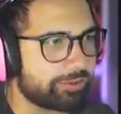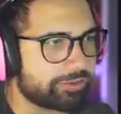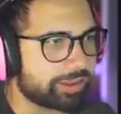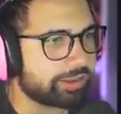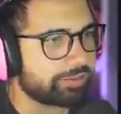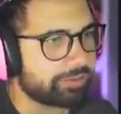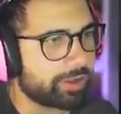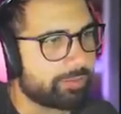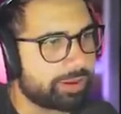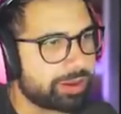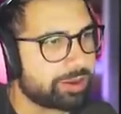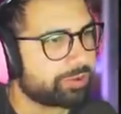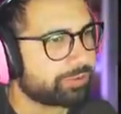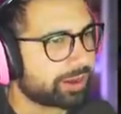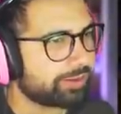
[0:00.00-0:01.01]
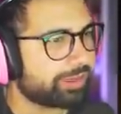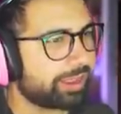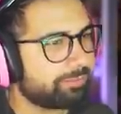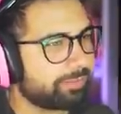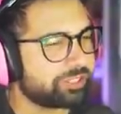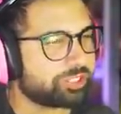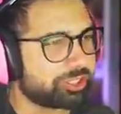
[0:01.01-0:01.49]
decides to come in here and try to
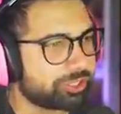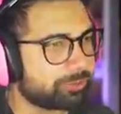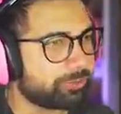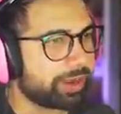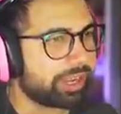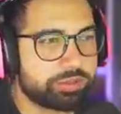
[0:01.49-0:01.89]
take my shit away.